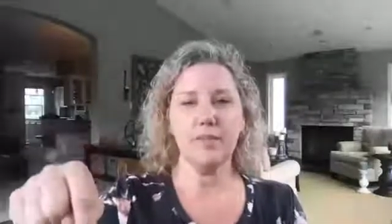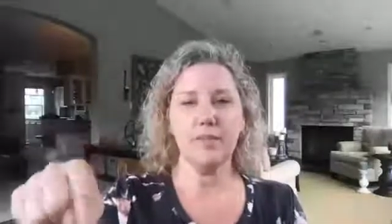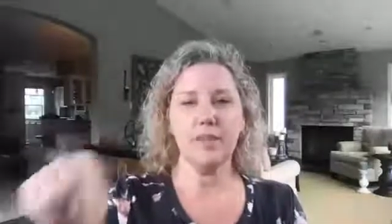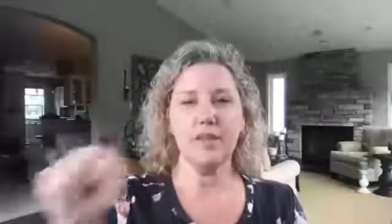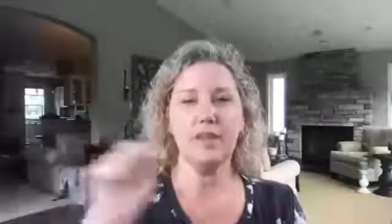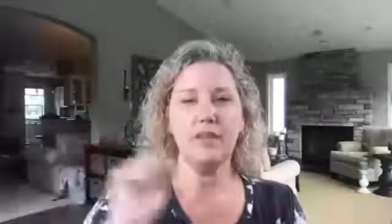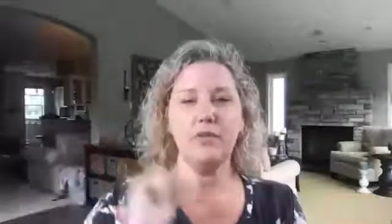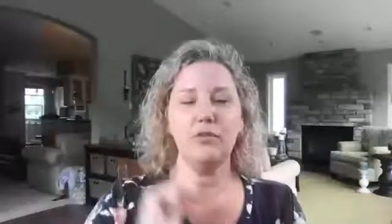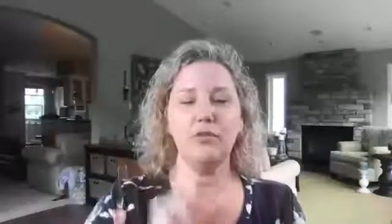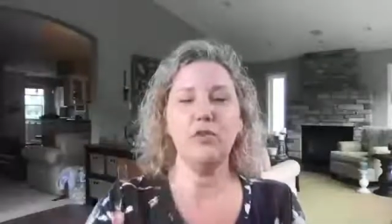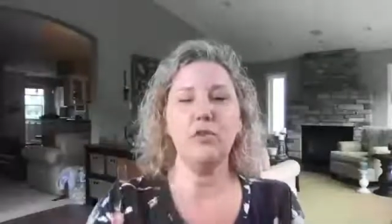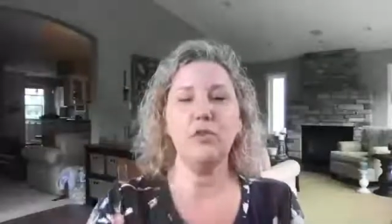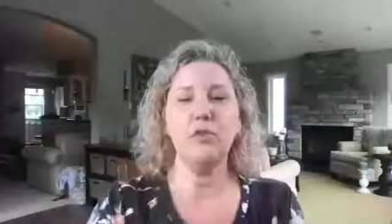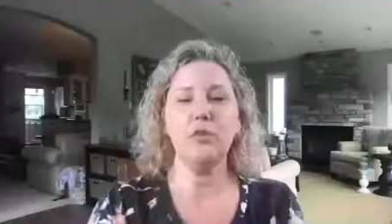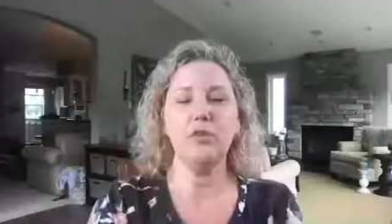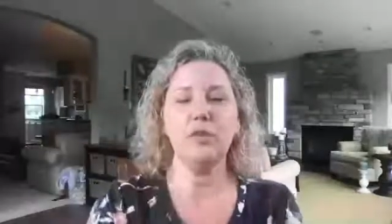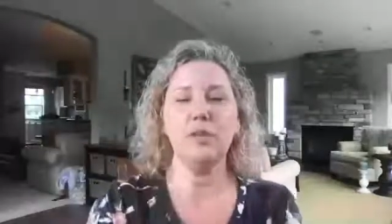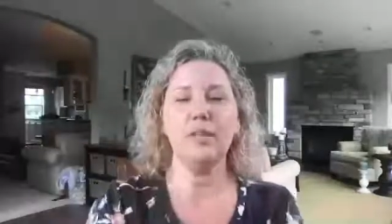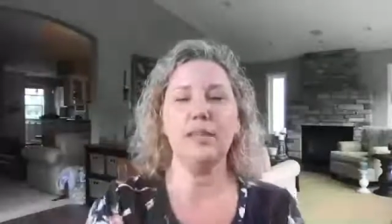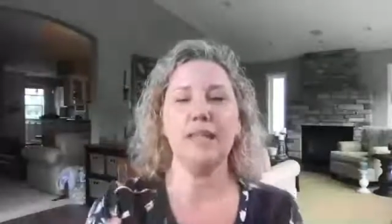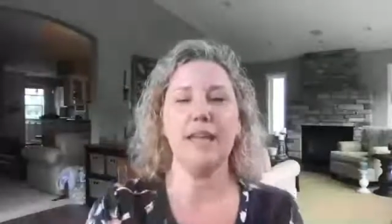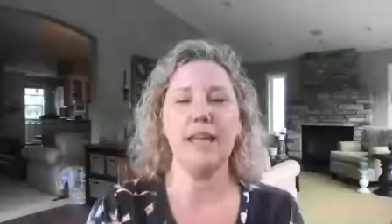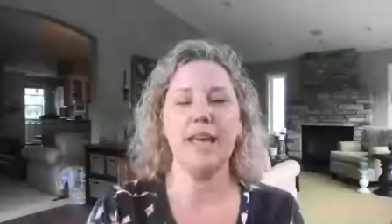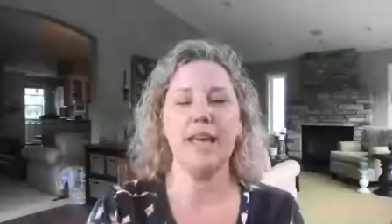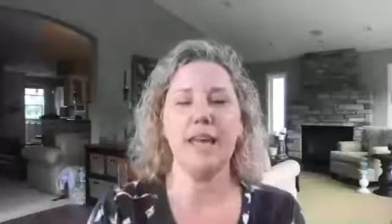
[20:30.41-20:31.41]
if you
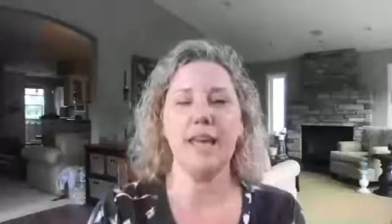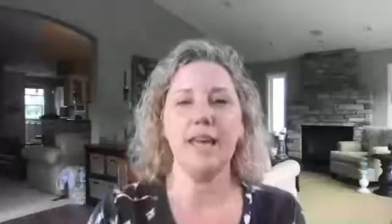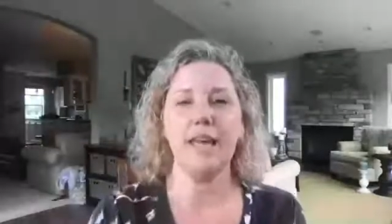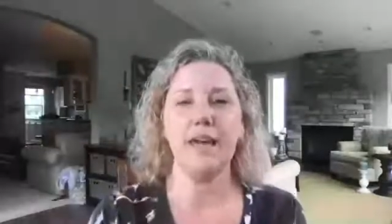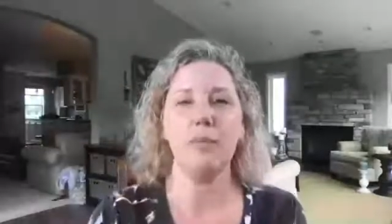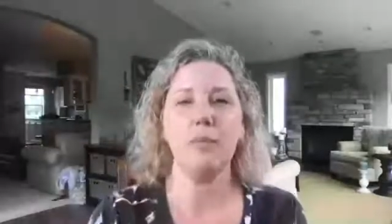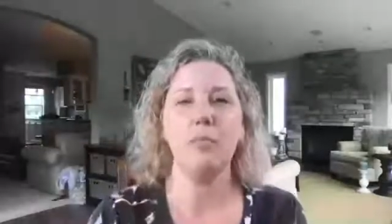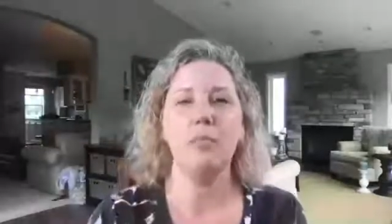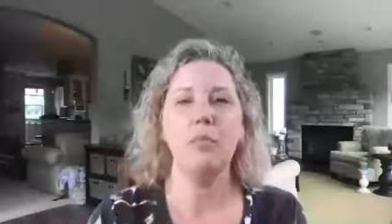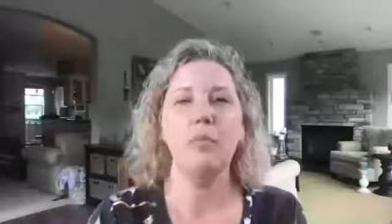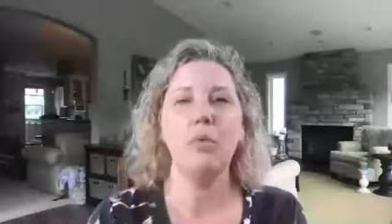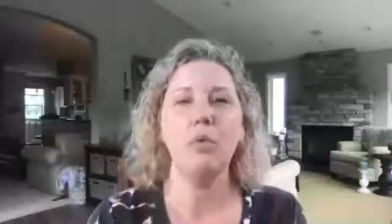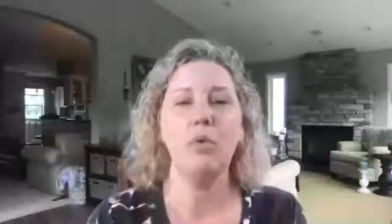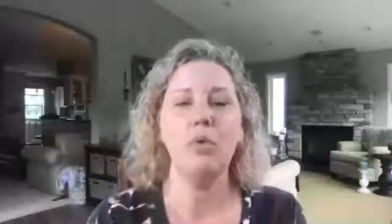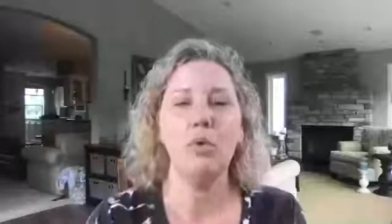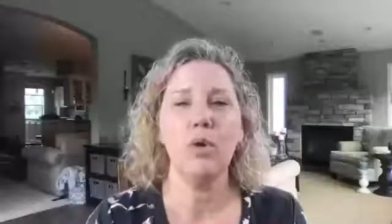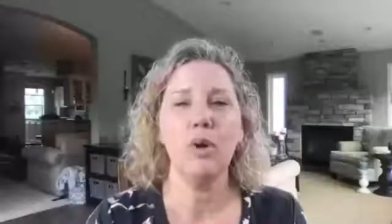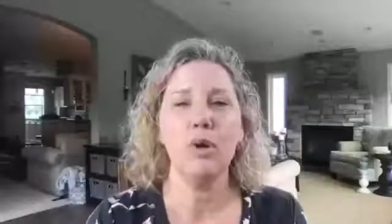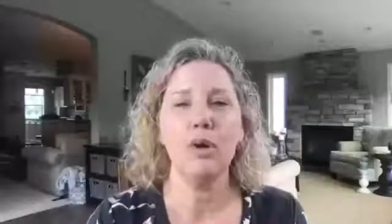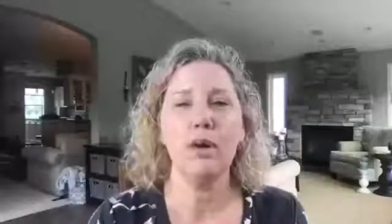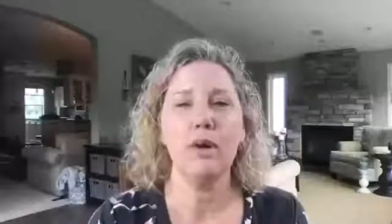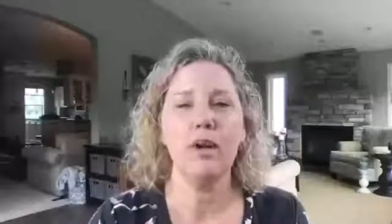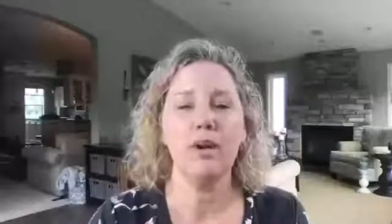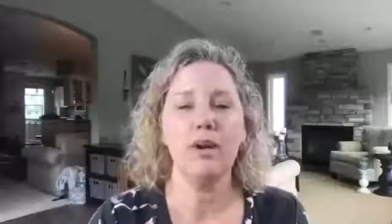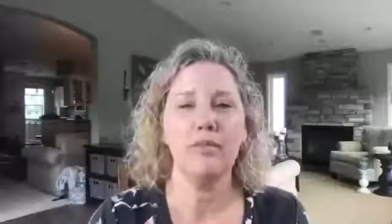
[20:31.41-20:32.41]
would like
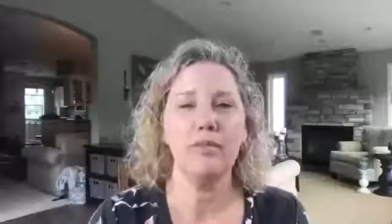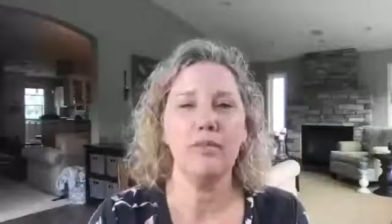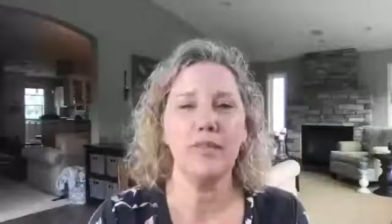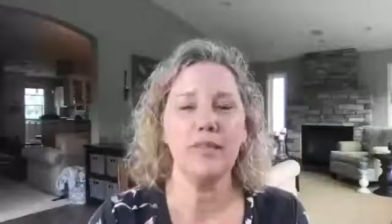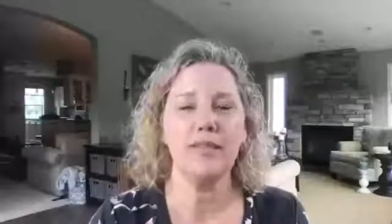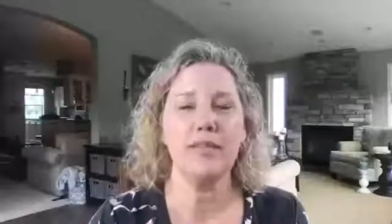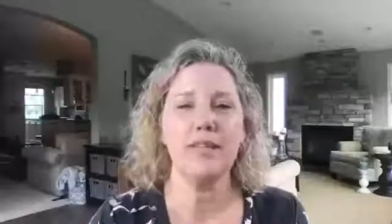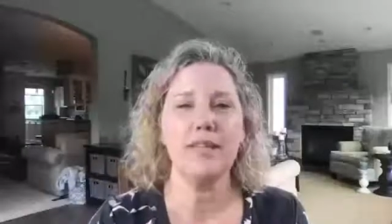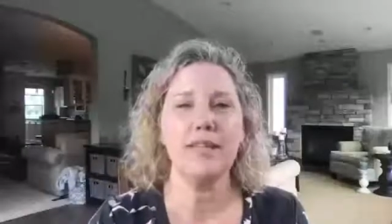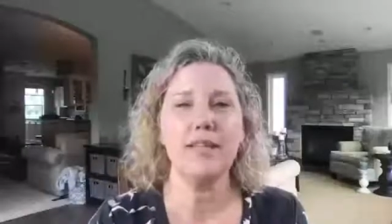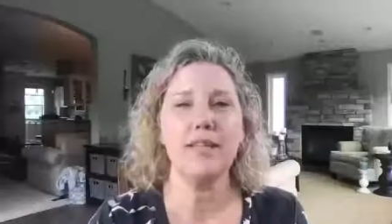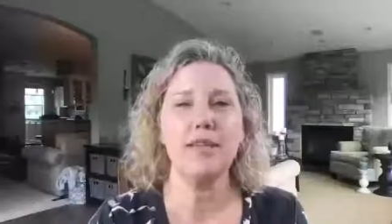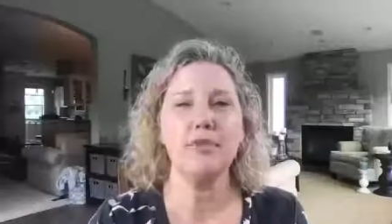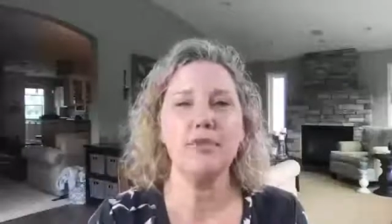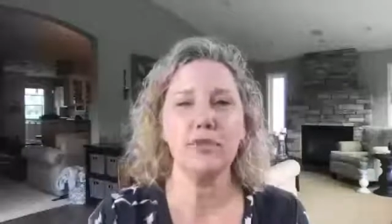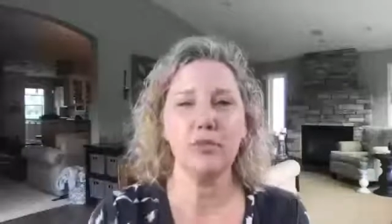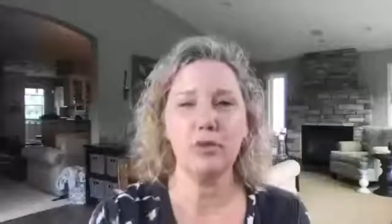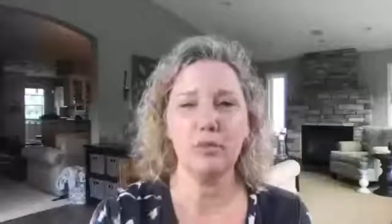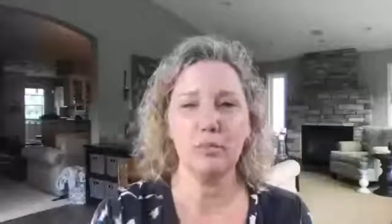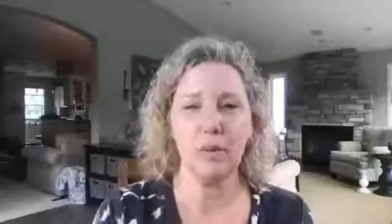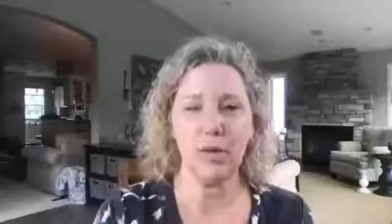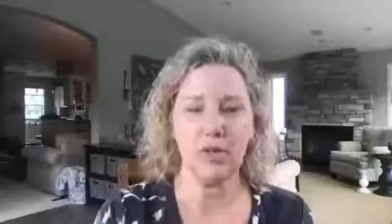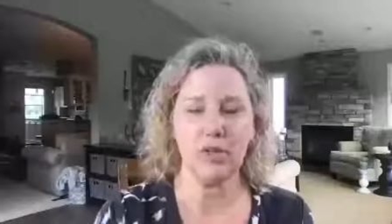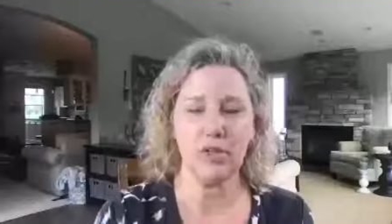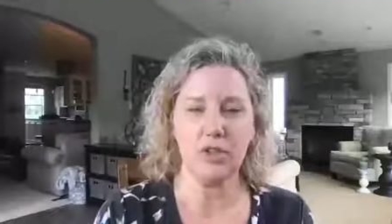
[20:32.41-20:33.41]
more of these
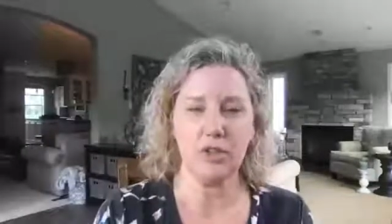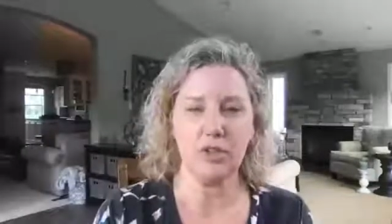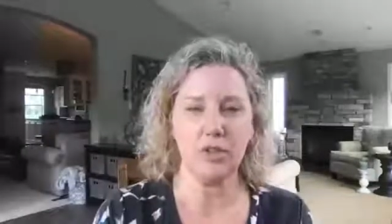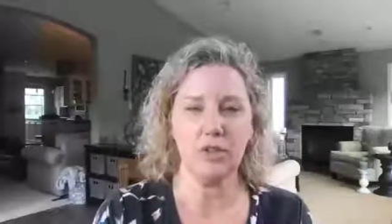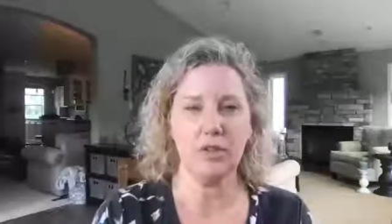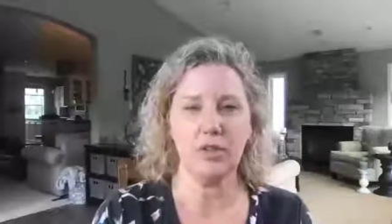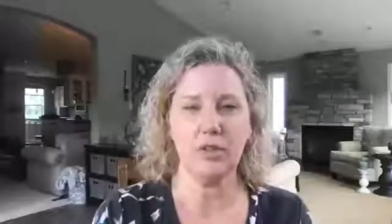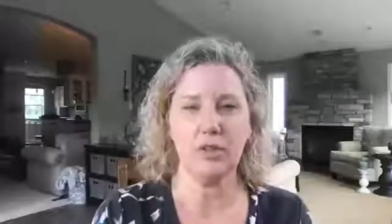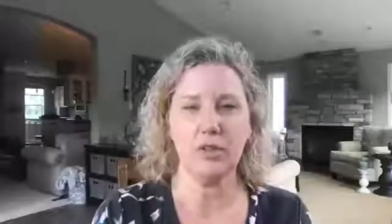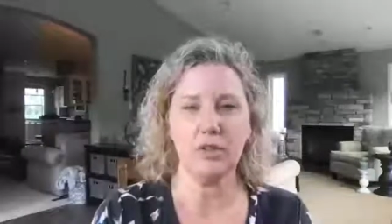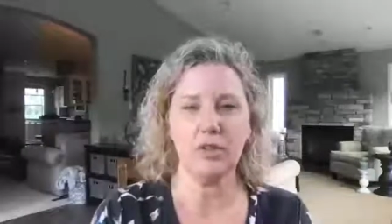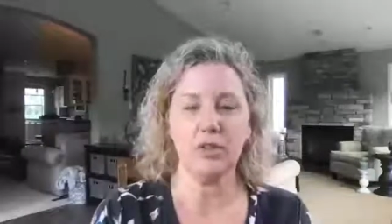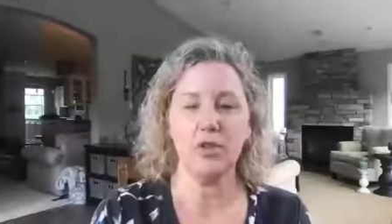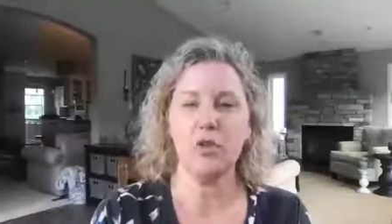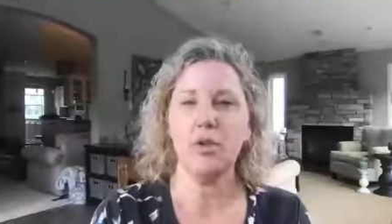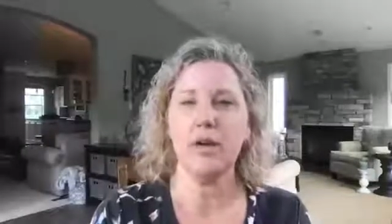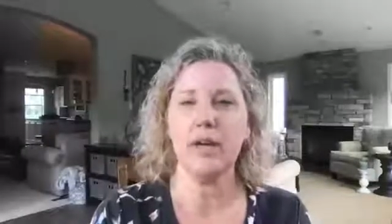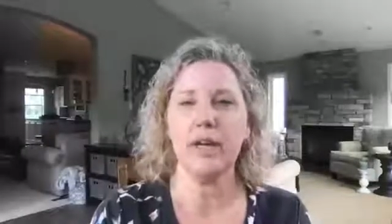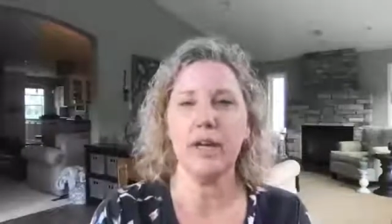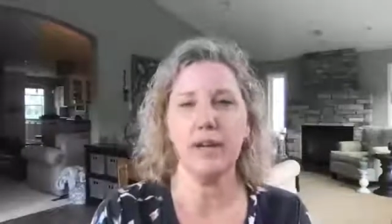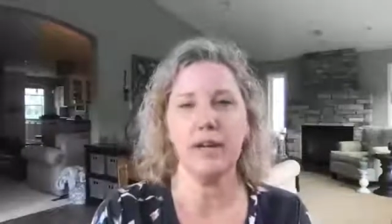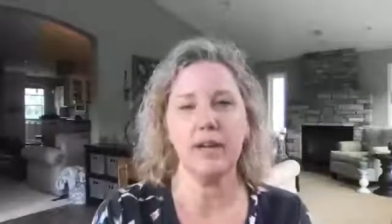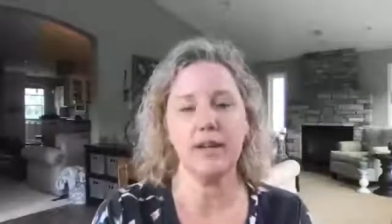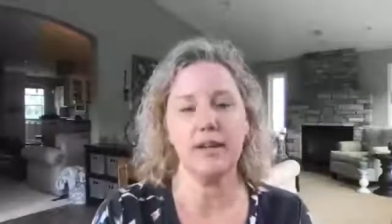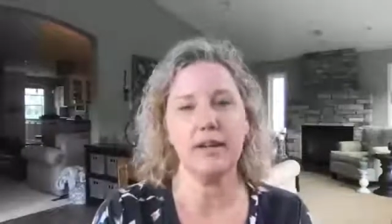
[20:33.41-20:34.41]
informational,
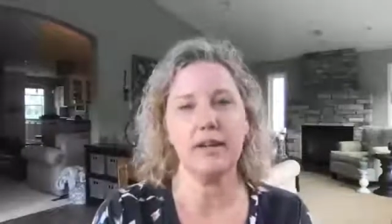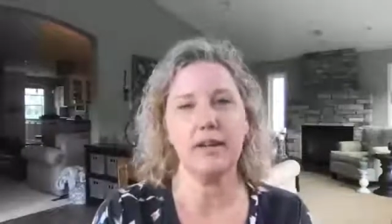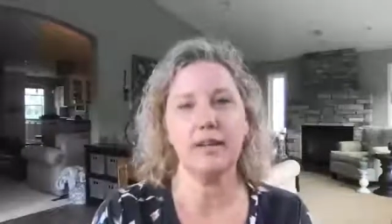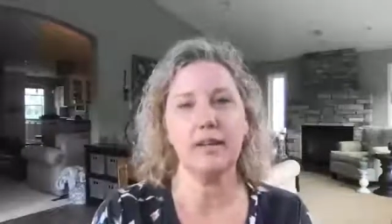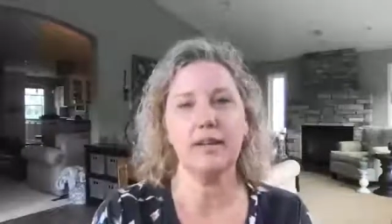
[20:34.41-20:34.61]
quick